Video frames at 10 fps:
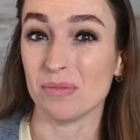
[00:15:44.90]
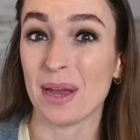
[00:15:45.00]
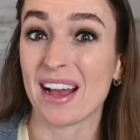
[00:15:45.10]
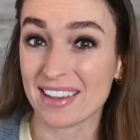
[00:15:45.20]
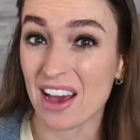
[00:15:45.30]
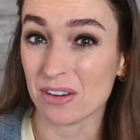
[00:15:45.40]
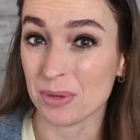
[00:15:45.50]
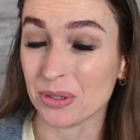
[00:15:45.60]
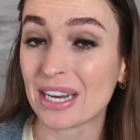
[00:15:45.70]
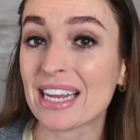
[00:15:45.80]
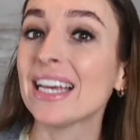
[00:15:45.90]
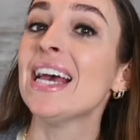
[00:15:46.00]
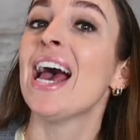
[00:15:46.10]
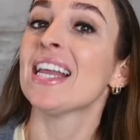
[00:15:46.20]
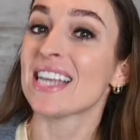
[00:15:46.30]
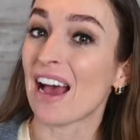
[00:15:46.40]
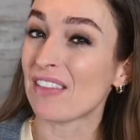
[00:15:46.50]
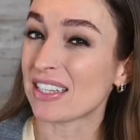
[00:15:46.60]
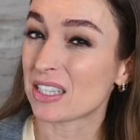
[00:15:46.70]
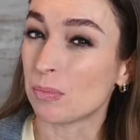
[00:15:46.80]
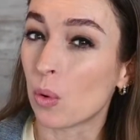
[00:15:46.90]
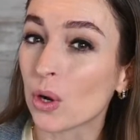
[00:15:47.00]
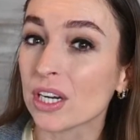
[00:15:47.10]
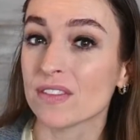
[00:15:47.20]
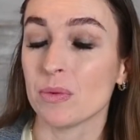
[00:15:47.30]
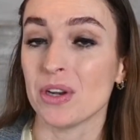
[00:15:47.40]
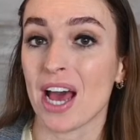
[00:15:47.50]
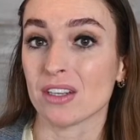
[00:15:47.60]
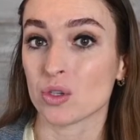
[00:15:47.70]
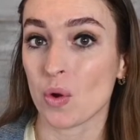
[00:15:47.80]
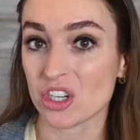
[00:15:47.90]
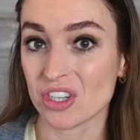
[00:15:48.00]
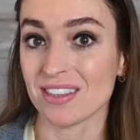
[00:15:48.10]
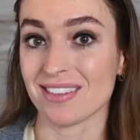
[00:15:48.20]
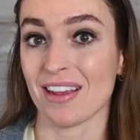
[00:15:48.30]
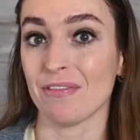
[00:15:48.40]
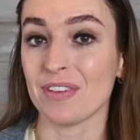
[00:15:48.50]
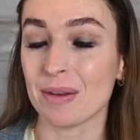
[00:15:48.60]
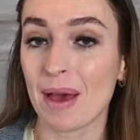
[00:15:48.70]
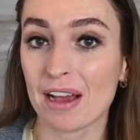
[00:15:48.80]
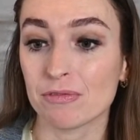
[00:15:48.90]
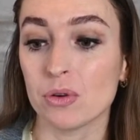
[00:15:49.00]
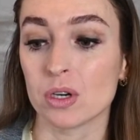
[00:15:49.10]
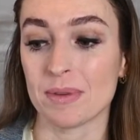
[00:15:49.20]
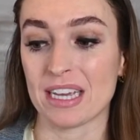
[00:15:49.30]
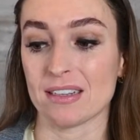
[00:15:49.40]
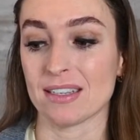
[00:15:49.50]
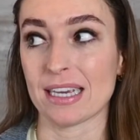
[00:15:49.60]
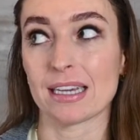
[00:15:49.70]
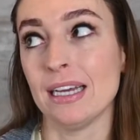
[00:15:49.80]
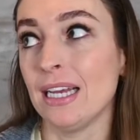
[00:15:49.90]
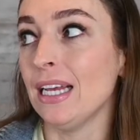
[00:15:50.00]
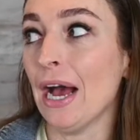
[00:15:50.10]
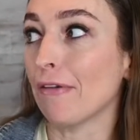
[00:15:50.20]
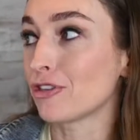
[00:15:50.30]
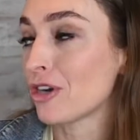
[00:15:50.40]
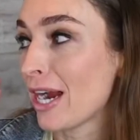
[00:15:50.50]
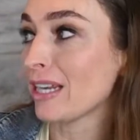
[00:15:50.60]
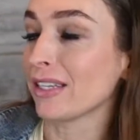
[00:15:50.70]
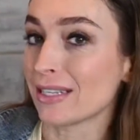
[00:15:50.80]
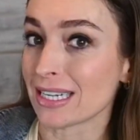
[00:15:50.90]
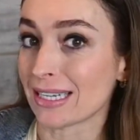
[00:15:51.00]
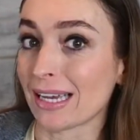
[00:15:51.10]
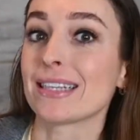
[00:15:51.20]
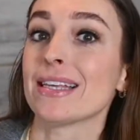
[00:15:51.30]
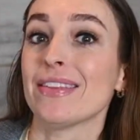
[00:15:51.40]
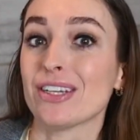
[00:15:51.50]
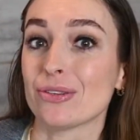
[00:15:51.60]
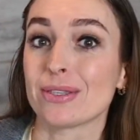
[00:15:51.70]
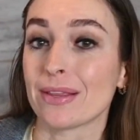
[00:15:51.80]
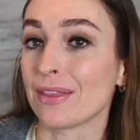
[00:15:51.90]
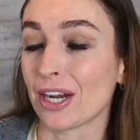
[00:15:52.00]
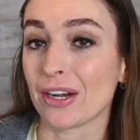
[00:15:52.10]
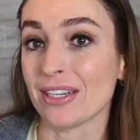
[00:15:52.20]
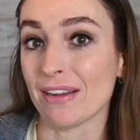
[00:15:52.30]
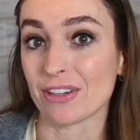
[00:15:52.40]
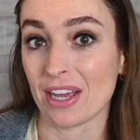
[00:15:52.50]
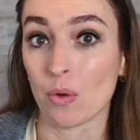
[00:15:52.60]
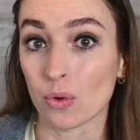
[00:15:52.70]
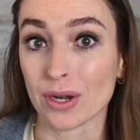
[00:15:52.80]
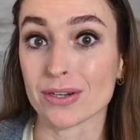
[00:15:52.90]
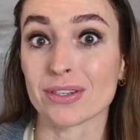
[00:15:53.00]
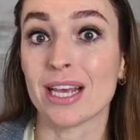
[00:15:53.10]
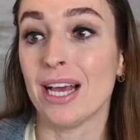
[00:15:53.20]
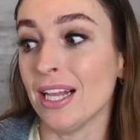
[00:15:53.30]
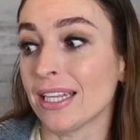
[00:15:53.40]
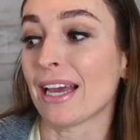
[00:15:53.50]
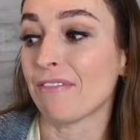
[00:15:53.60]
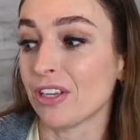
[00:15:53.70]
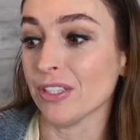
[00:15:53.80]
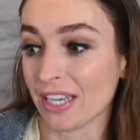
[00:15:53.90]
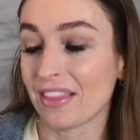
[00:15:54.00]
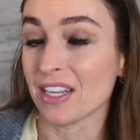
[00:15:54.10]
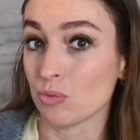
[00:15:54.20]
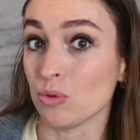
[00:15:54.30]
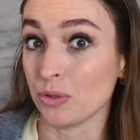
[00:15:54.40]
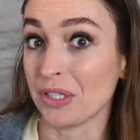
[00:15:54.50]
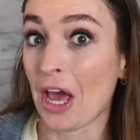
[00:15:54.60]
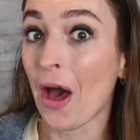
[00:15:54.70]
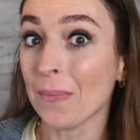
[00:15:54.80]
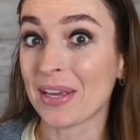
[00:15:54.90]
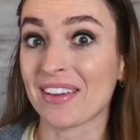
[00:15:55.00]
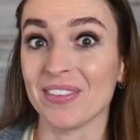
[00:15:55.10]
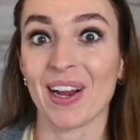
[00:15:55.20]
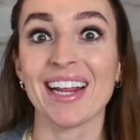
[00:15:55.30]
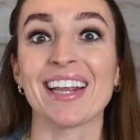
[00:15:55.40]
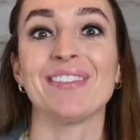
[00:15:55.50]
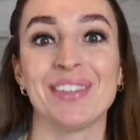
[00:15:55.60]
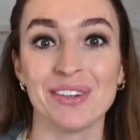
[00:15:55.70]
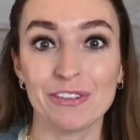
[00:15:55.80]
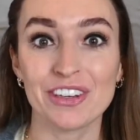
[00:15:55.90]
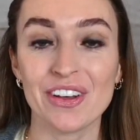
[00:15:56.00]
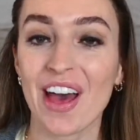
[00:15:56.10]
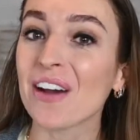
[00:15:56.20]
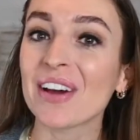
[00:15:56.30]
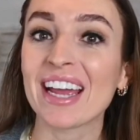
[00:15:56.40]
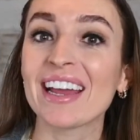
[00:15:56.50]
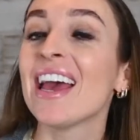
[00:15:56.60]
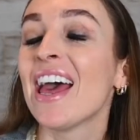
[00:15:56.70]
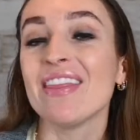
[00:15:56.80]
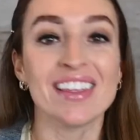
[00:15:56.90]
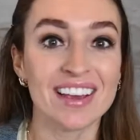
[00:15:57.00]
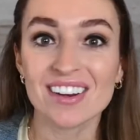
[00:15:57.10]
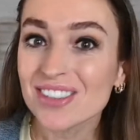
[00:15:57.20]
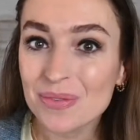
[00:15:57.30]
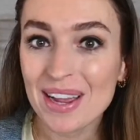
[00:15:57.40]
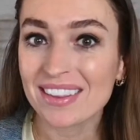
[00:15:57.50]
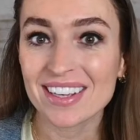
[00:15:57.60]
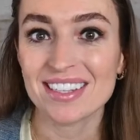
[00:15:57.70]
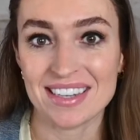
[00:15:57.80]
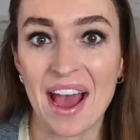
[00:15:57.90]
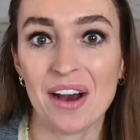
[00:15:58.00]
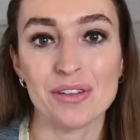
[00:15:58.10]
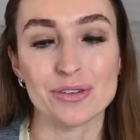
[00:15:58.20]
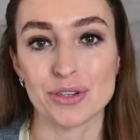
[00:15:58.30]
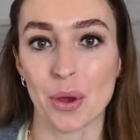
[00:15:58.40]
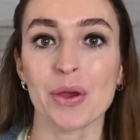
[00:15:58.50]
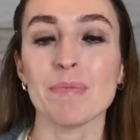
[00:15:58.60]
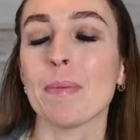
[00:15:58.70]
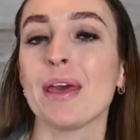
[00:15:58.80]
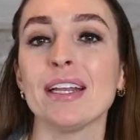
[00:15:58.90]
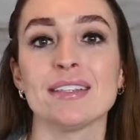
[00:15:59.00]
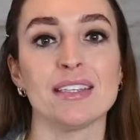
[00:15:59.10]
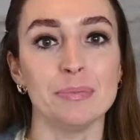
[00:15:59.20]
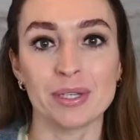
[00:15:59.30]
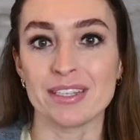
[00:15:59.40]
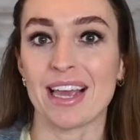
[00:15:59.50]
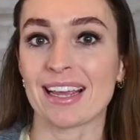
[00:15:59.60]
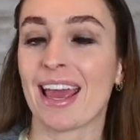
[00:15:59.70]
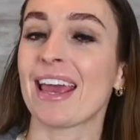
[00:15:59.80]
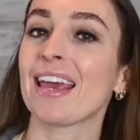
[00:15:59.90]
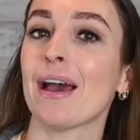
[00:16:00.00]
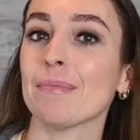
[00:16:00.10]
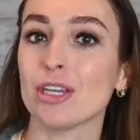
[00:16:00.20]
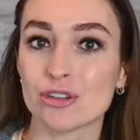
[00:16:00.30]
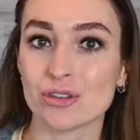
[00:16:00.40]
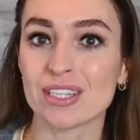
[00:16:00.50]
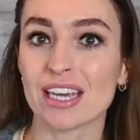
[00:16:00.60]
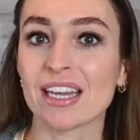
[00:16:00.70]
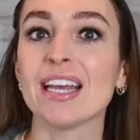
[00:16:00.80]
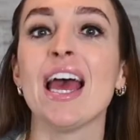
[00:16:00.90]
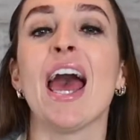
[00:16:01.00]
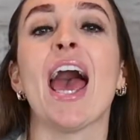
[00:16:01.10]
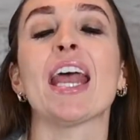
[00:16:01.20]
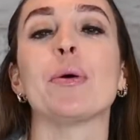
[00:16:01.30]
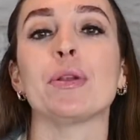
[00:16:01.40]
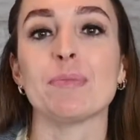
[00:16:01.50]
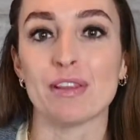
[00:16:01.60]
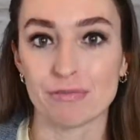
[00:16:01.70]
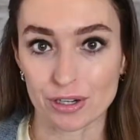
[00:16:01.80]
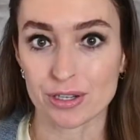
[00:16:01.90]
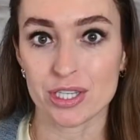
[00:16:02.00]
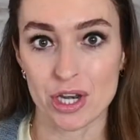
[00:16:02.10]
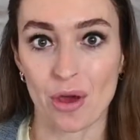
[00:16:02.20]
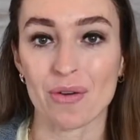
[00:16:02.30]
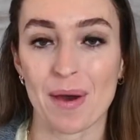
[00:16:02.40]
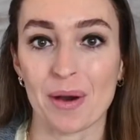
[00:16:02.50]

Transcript: accountability, to have that support if someone asks questions and get feedback for, because like I've tried listing gigs and they just sit there and never get orders. Like I feel like this would really help me, right? If you feel that way, then get on the wait list now. There's no commitment. It's simply saying, hey, I'm interested and I want to be the first to know about